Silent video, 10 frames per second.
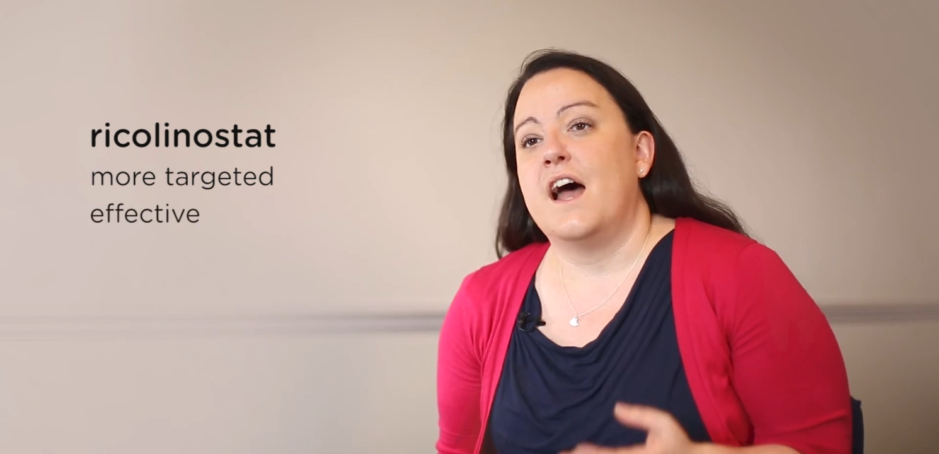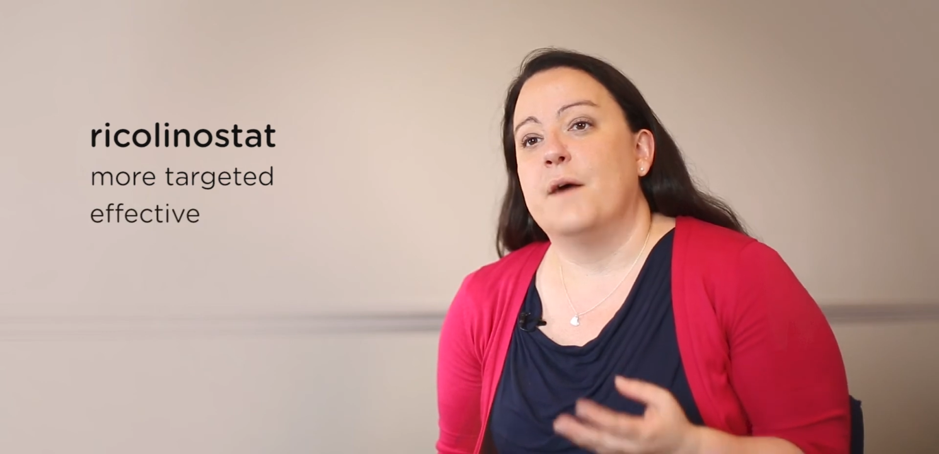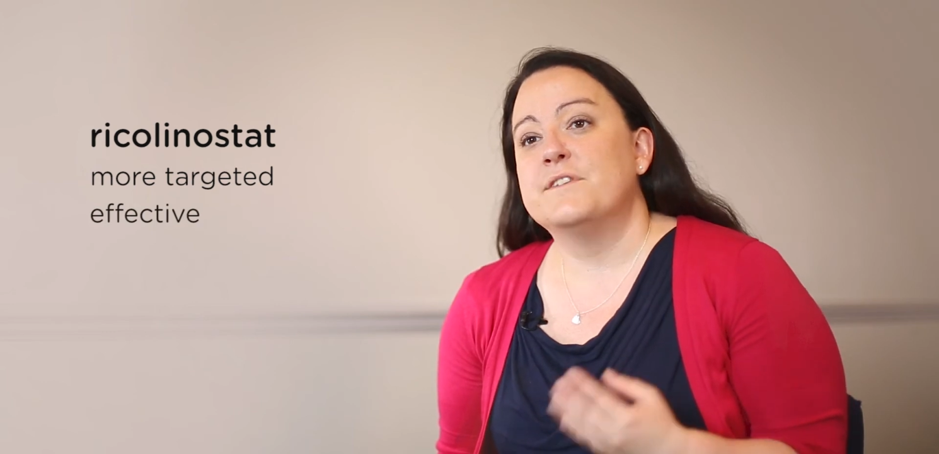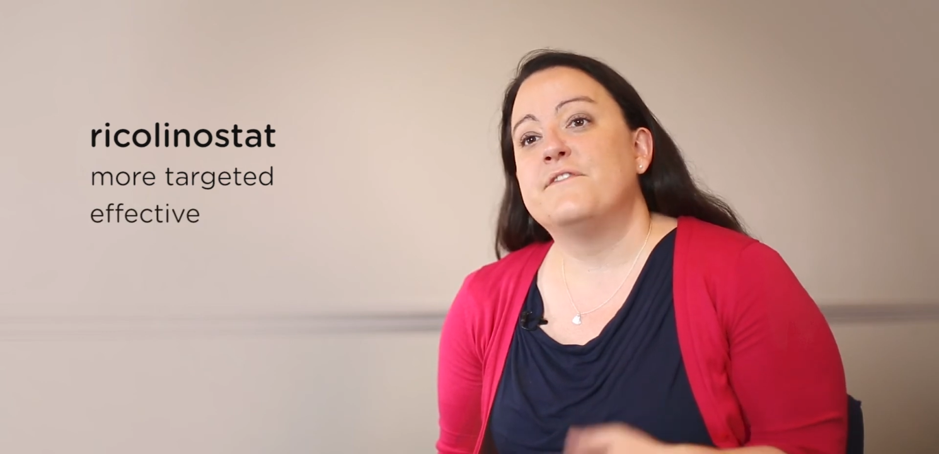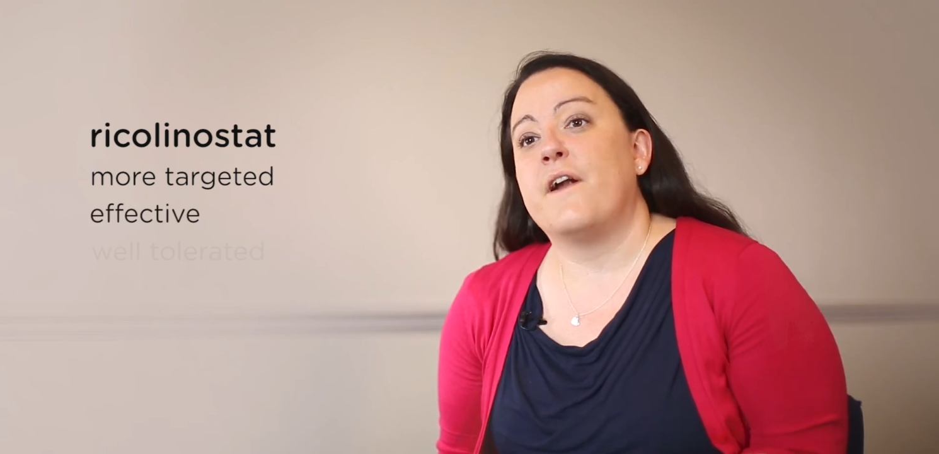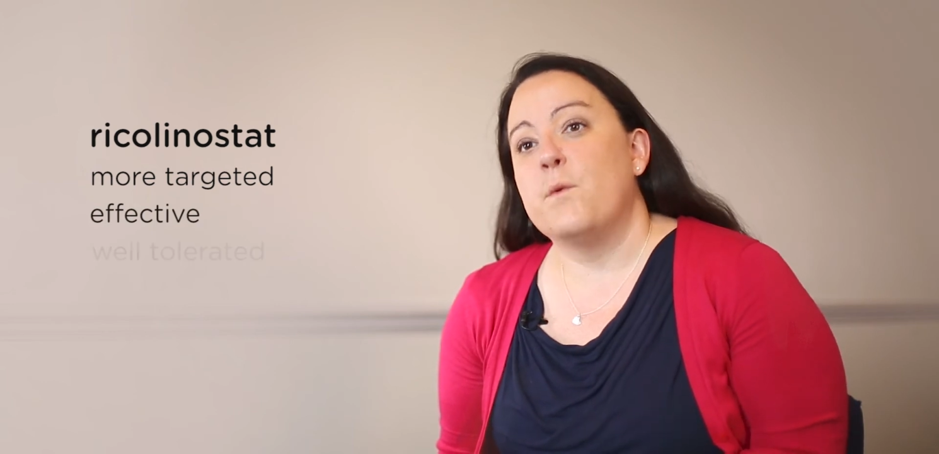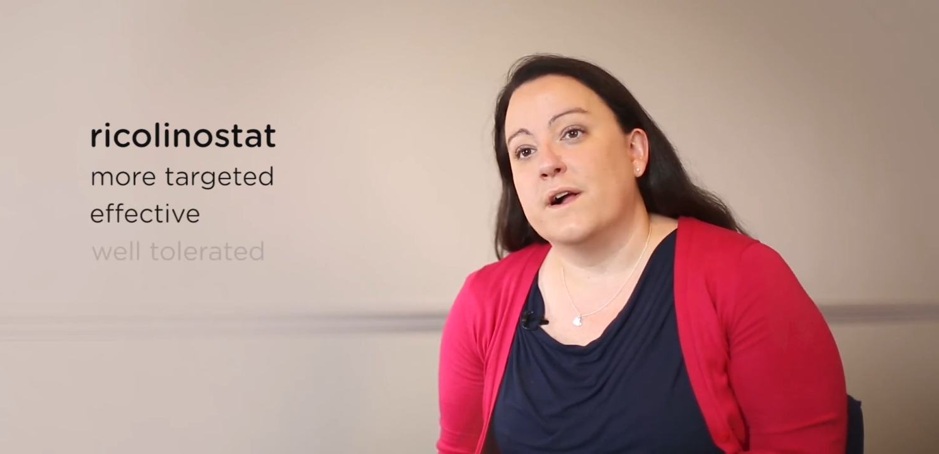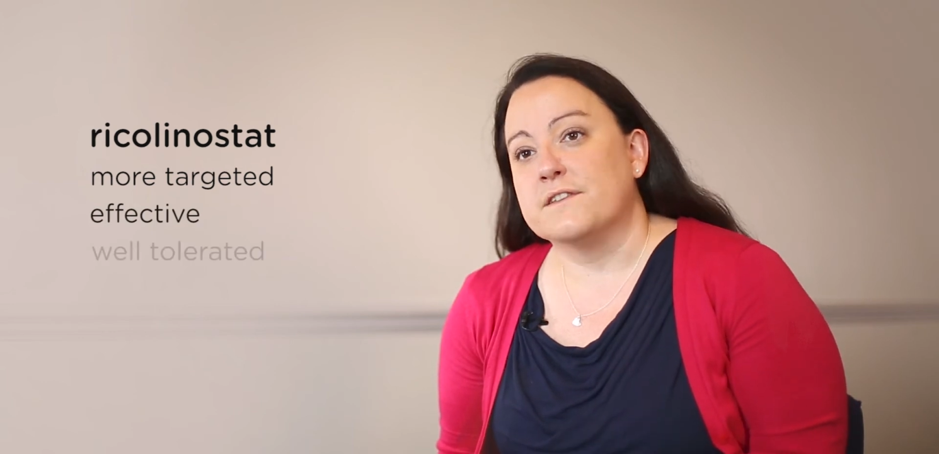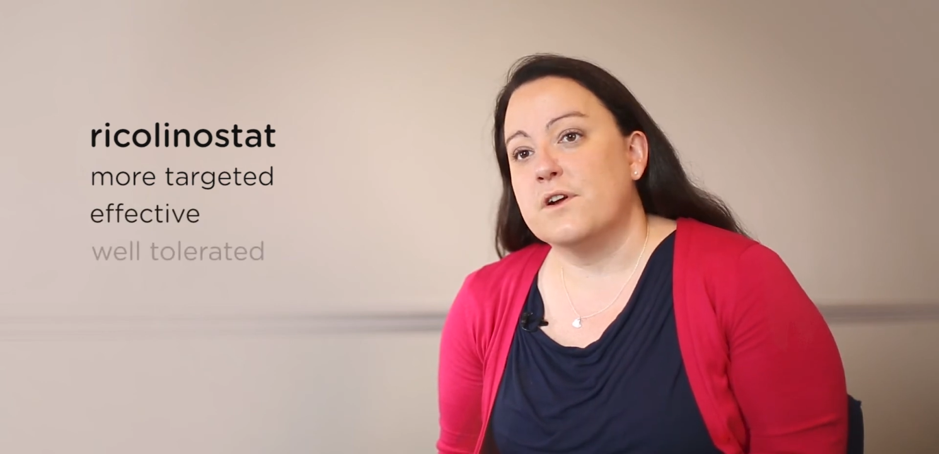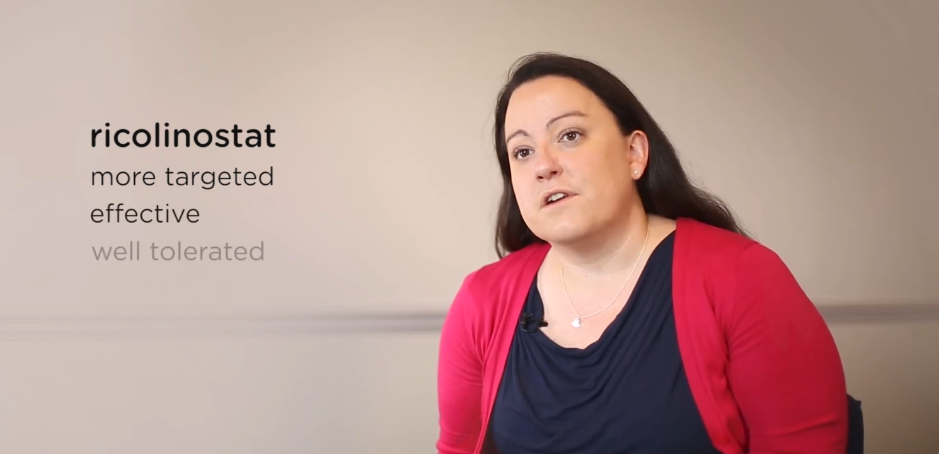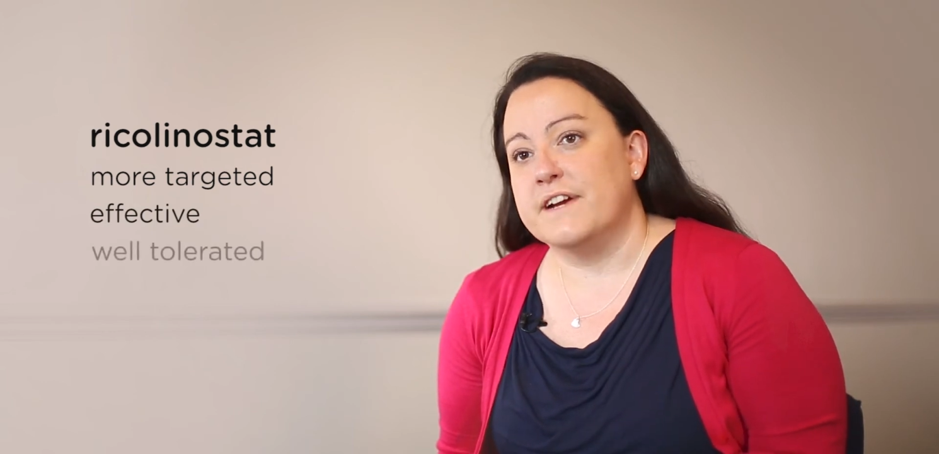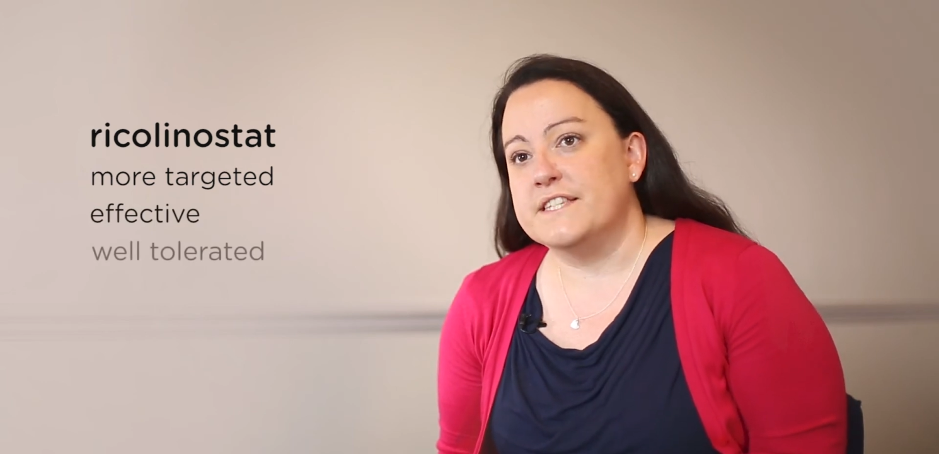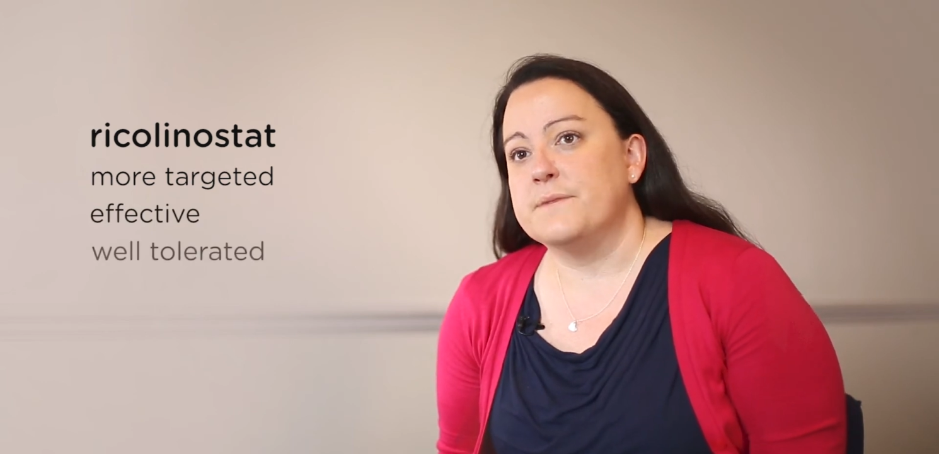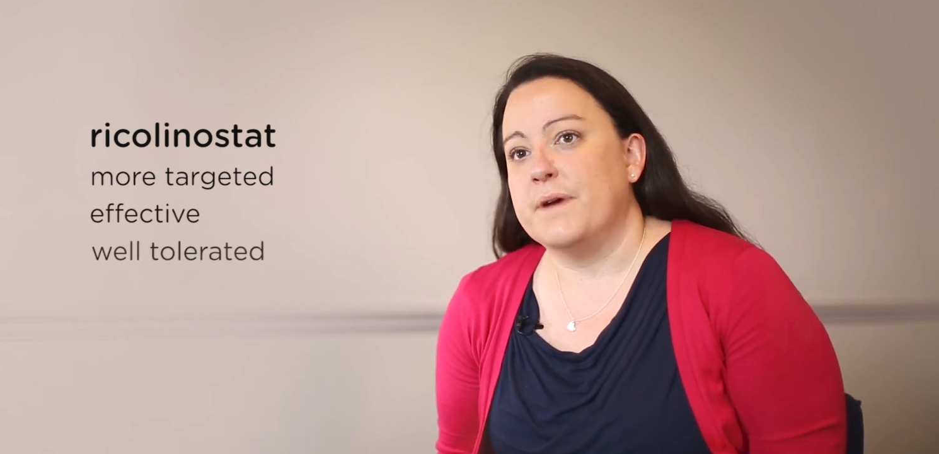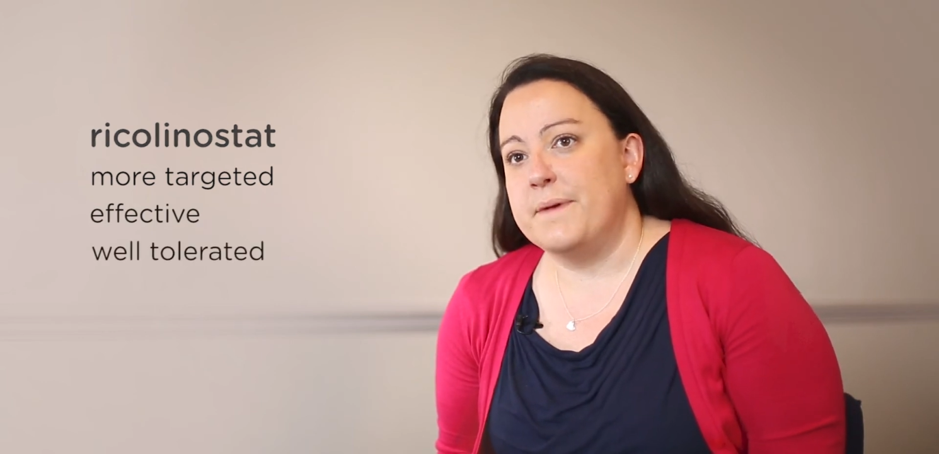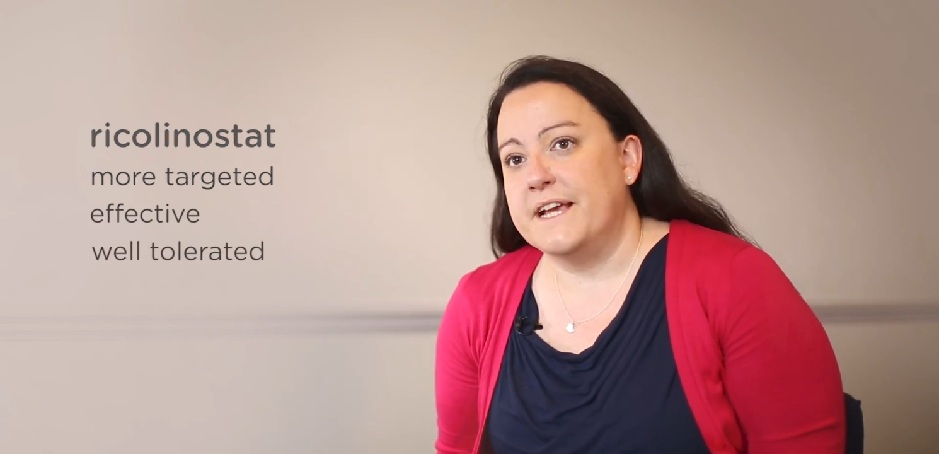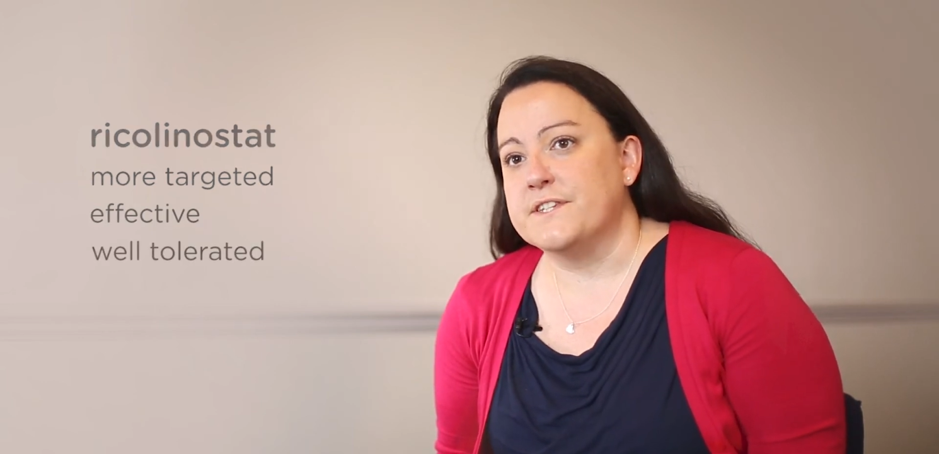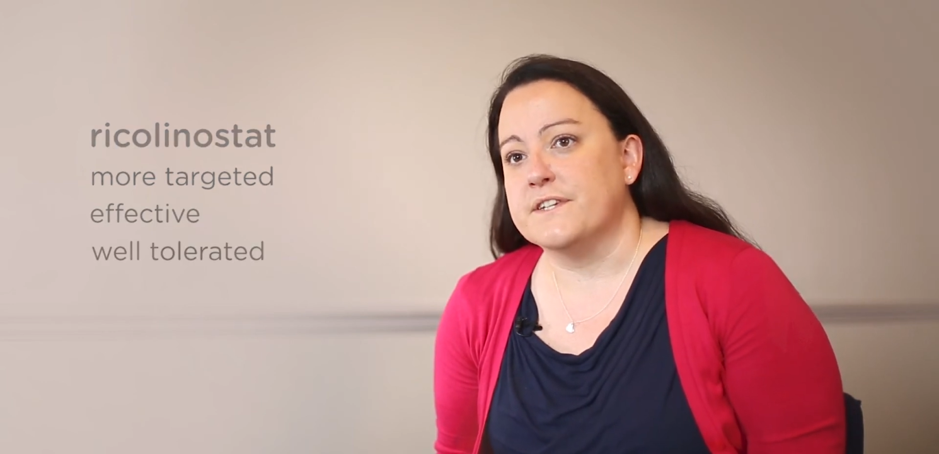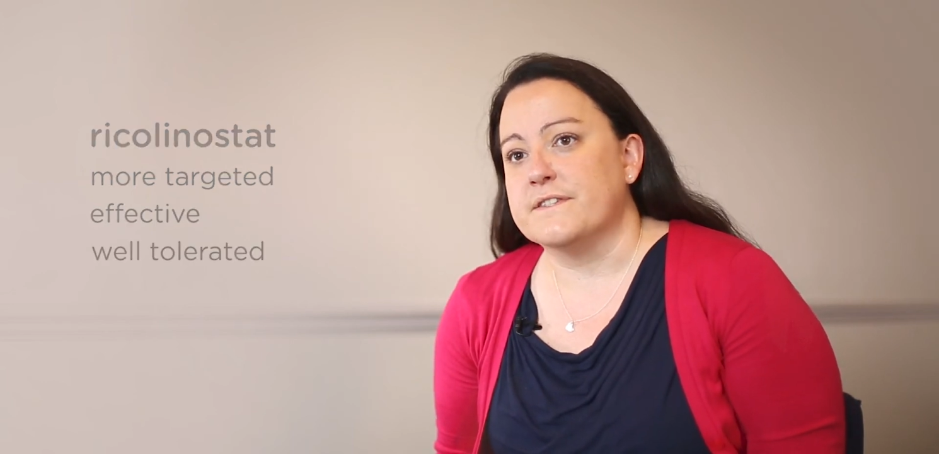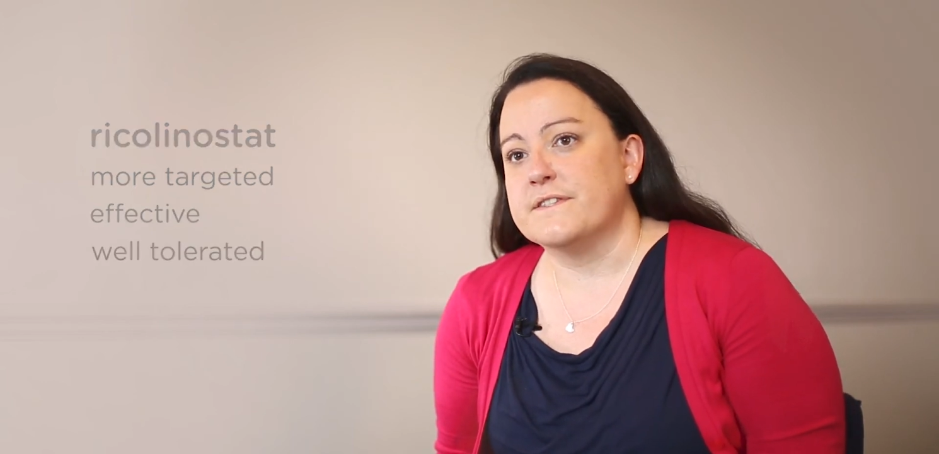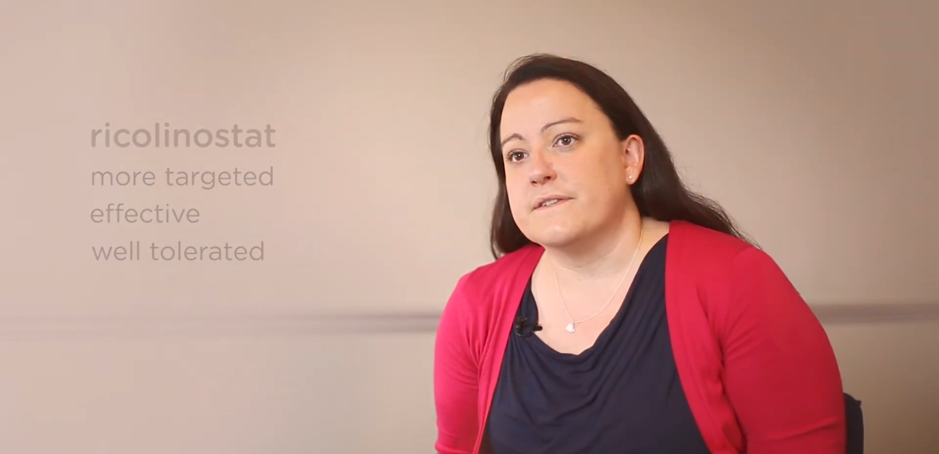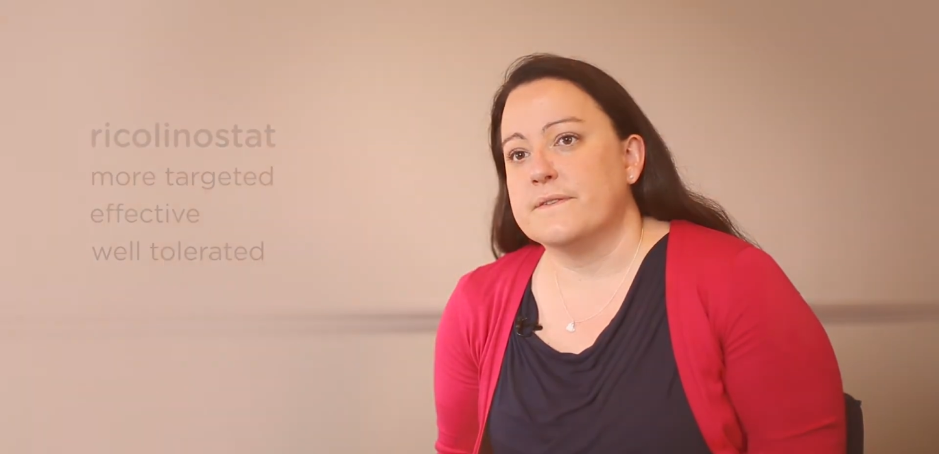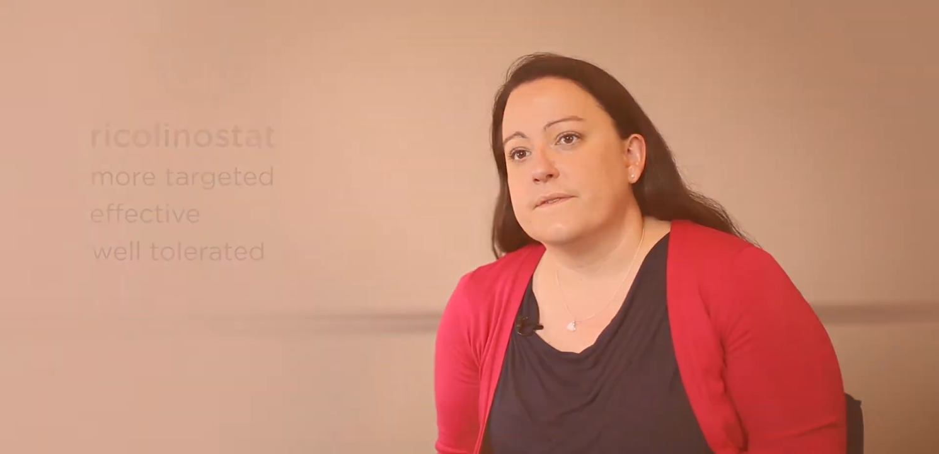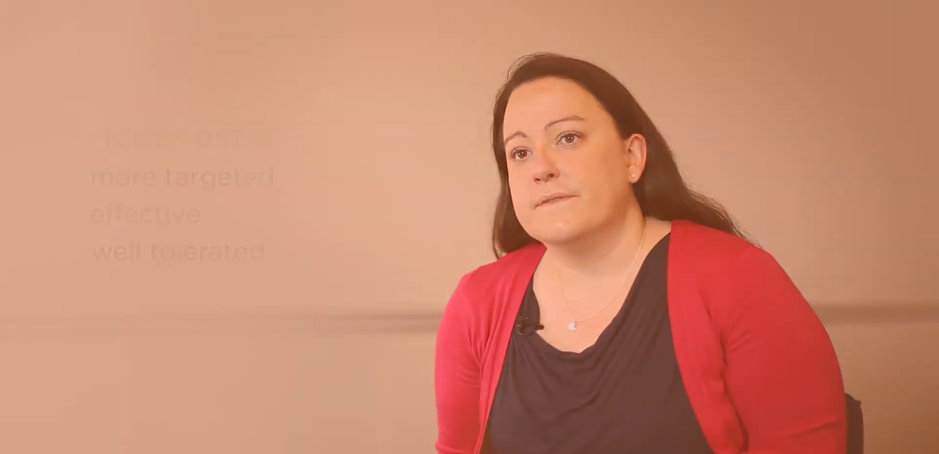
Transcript: and was very well tolerated by patients.